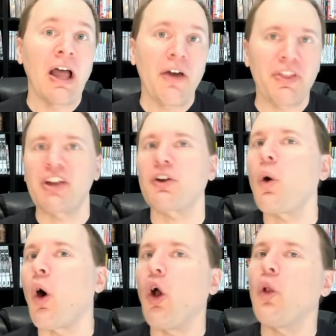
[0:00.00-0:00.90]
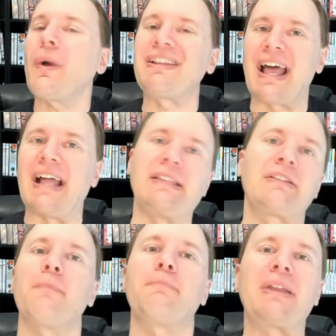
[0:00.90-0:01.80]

the hero always ends up